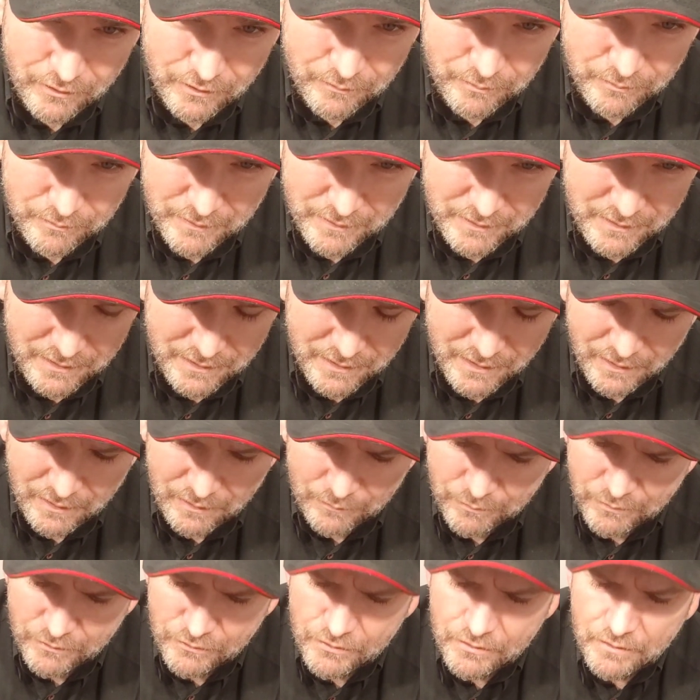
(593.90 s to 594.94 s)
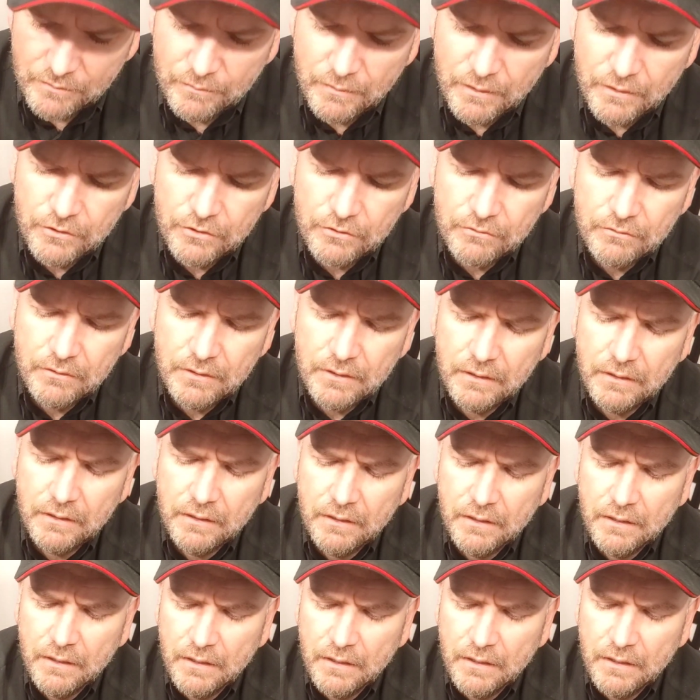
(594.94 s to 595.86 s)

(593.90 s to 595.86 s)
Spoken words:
got any calipers to measure it.